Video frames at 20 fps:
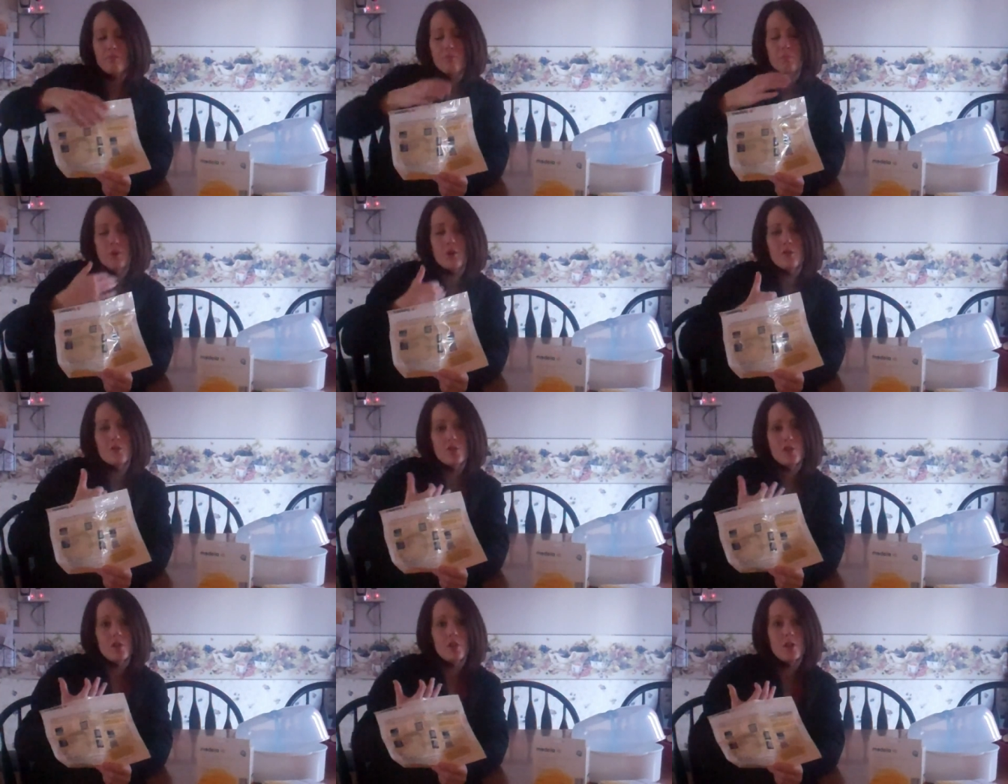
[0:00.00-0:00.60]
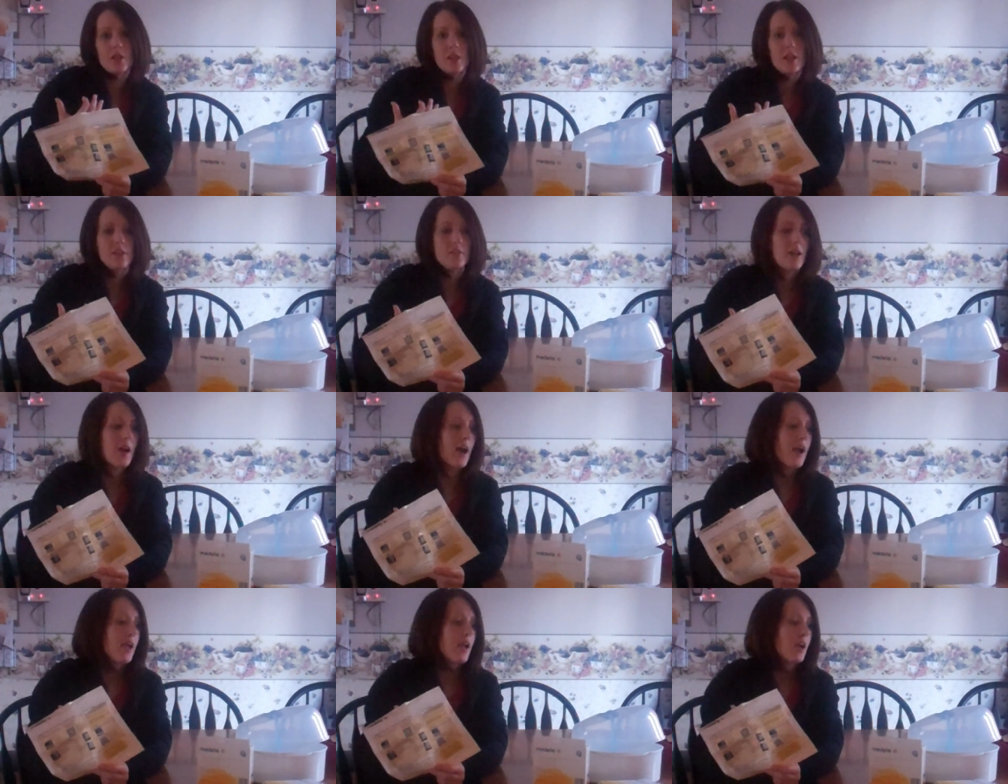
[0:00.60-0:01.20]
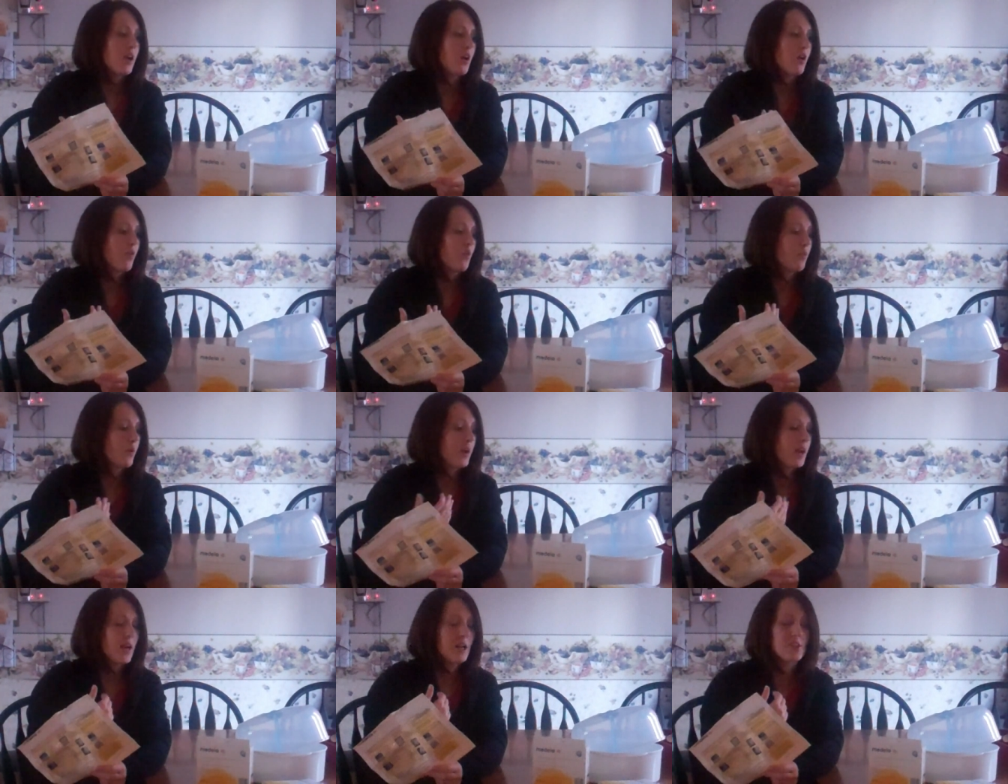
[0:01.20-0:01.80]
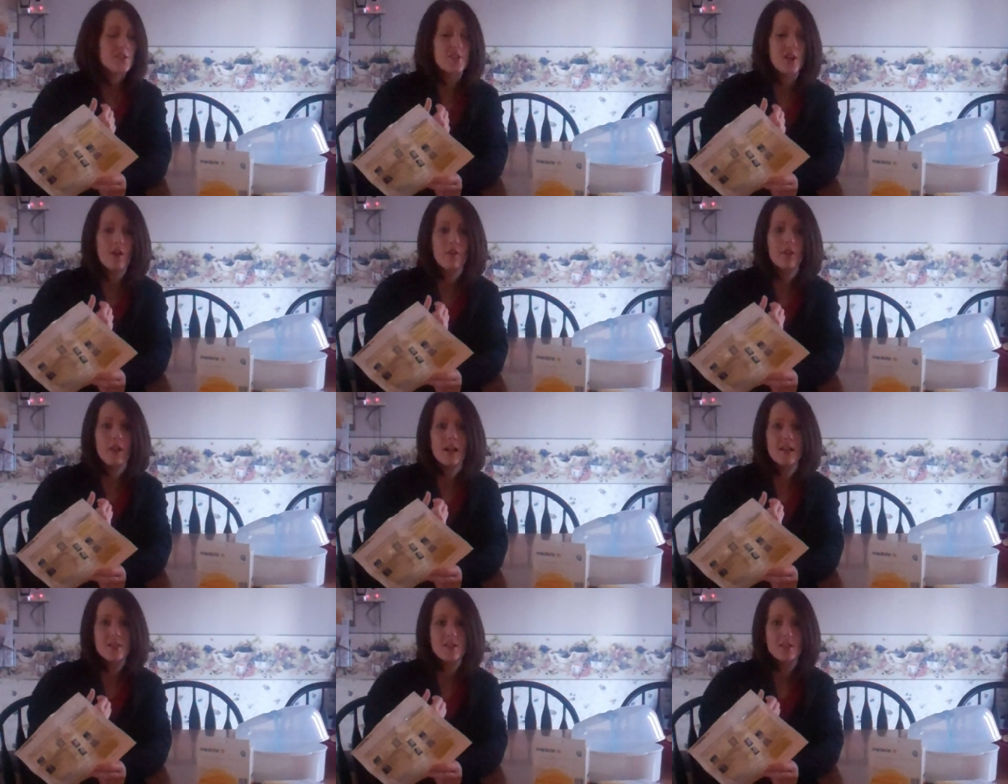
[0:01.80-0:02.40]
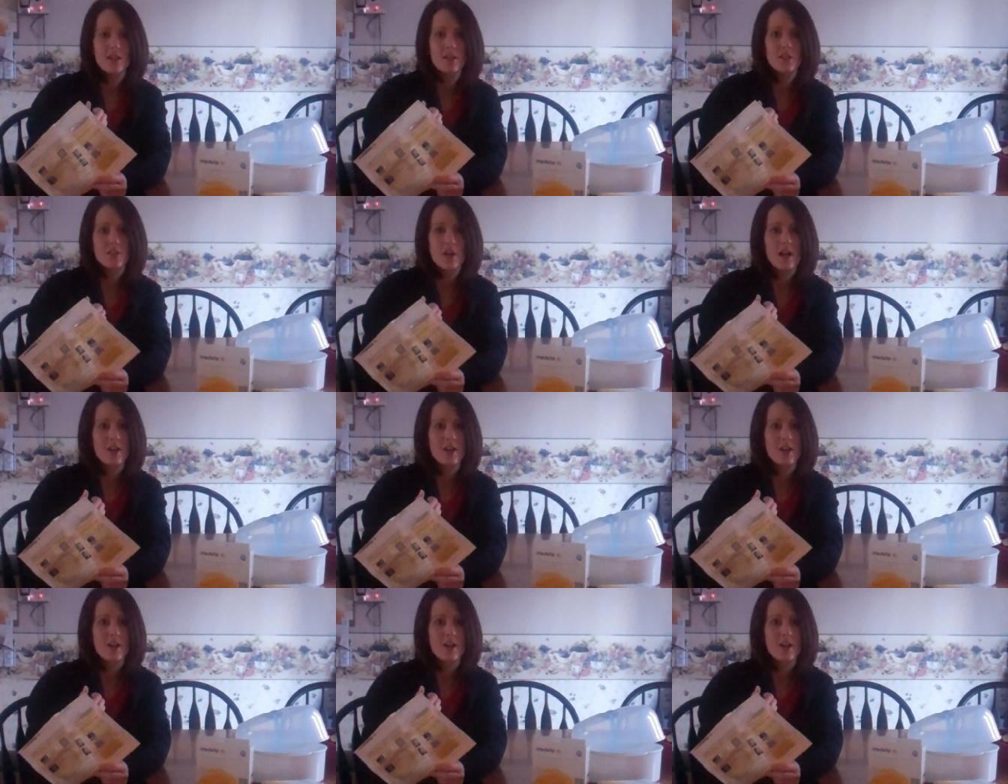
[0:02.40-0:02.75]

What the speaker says: personally that when I sterilize things,